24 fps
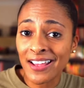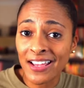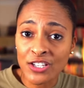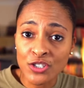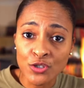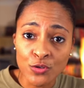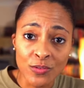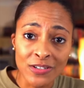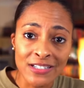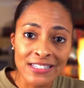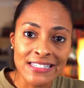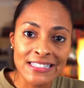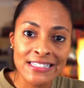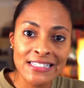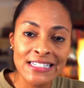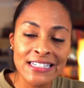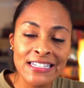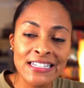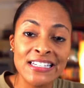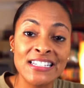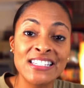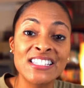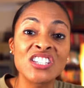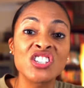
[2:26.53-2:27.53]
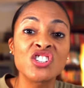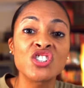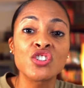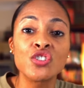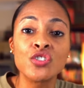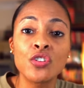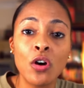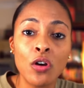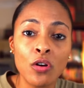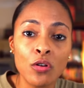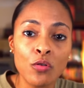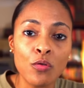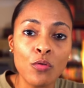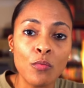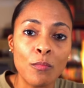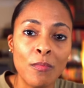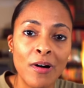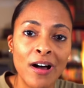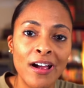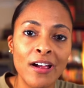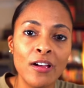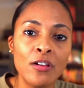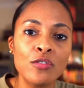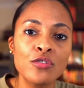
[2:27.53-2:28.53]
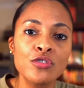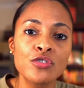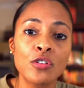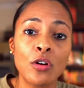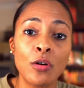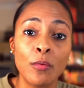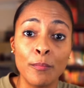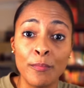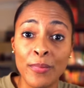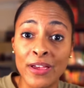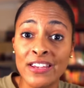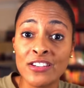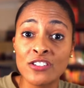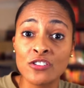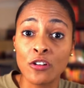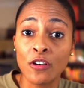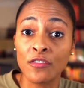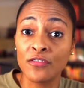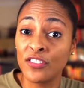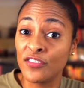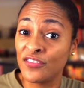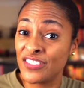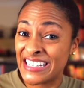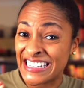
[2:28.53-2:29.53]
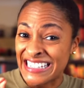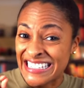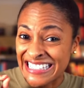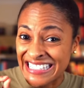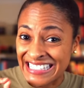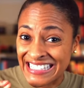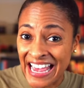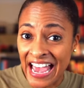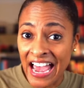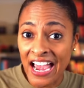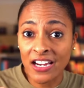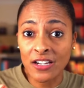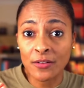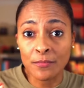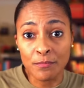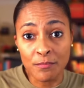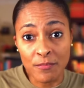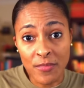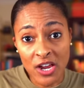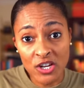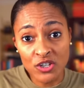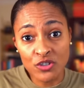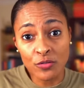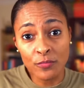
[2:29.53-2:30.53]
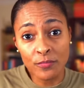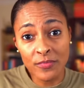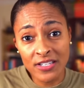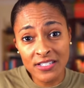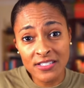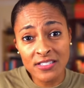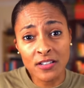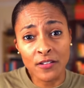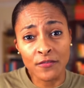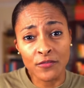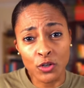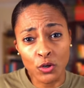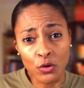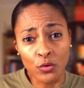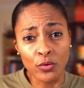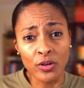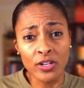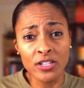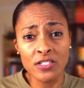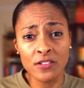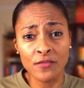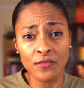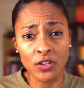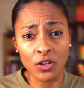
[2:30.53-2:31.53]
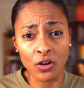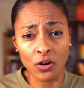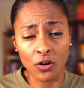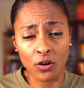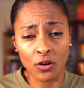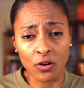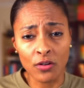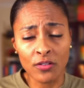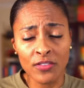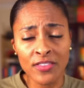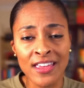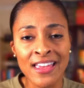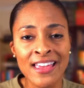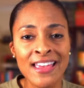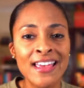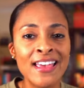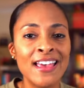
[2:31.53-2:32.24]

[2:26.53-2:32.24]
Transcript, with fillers: as you can see, since nautical miles are based off of exact measurements of degrees of the earth,